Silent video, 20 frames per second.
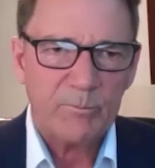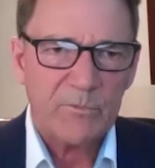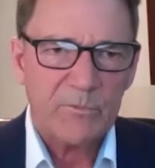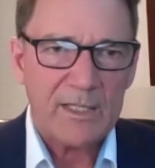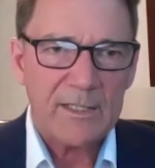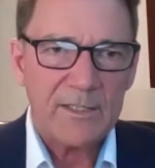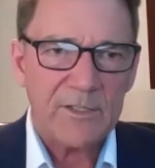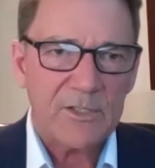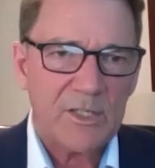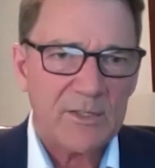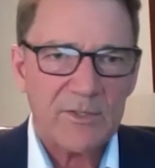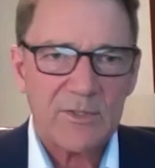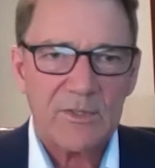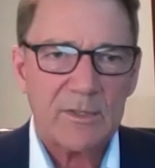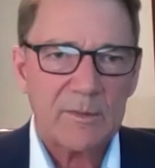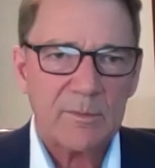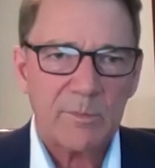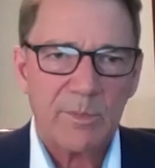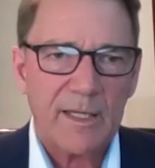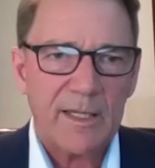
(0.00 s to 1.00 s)

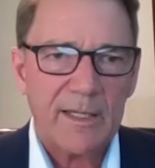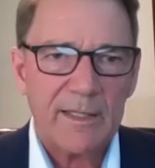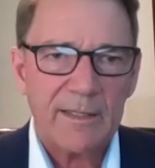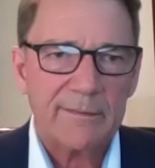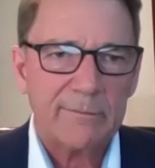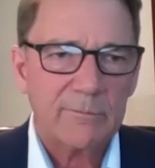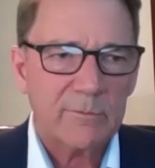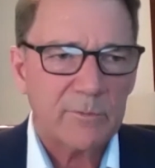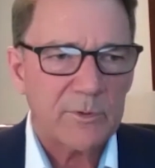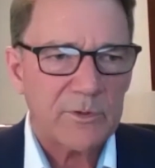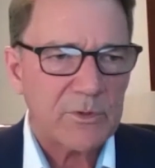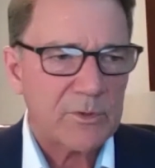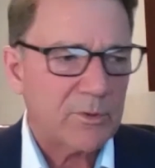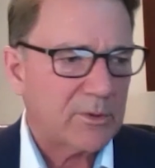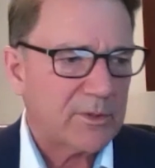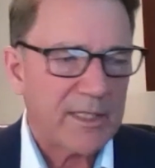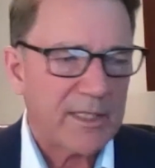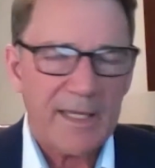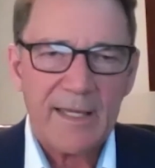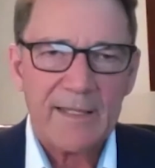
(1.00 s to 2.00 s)
digested by what's
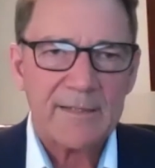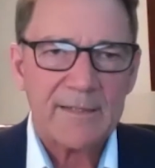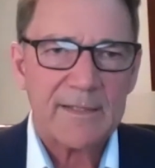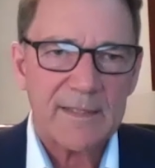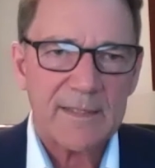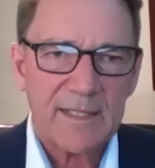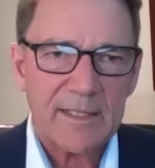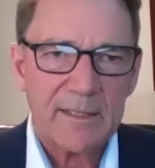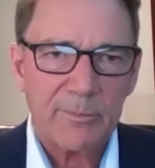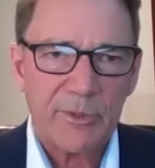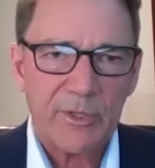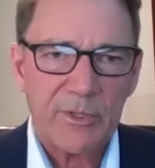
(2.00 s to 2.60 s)
called the acetate